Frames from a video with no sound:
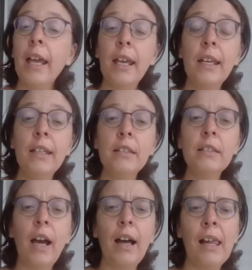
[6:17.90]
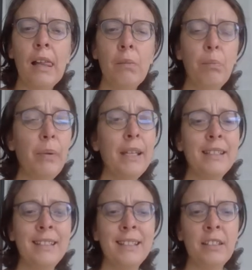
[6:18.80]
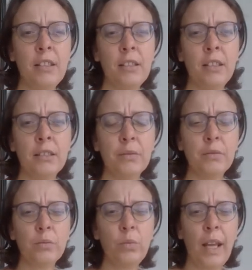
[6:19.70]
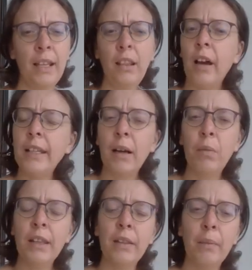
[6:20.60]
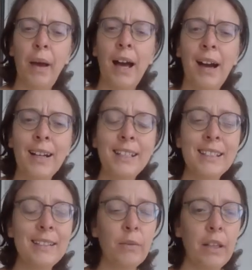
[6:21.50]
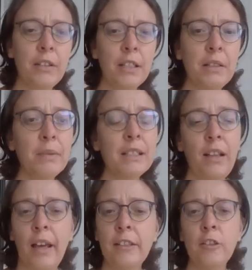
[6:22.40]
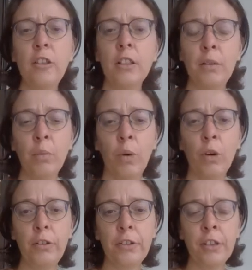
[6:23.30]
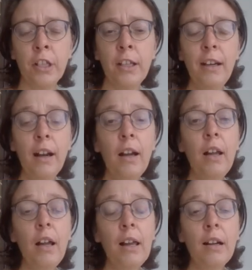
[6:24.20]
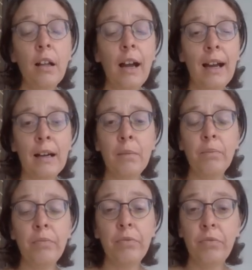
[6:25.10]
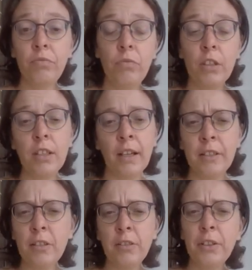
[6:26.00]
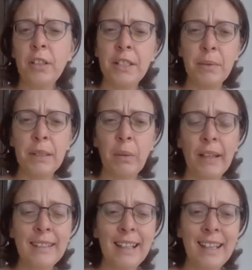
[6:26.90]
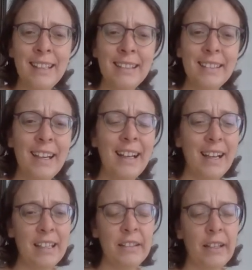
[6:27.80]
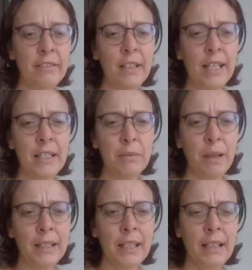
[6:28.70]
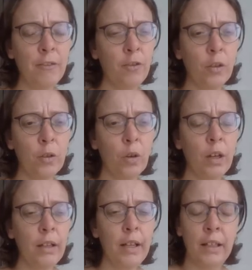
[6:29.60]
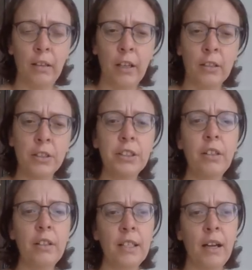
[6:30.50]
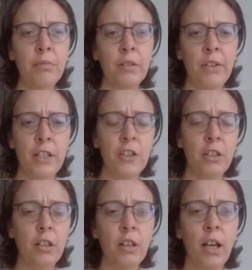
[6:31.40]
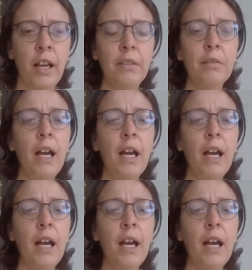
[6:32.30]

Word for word: is um, because it is so hot we light up one of the parks with Christmas lights and you can walk through. Um, so it's called the Christmas Wonderland and they raise money for a local suicide prevention hotline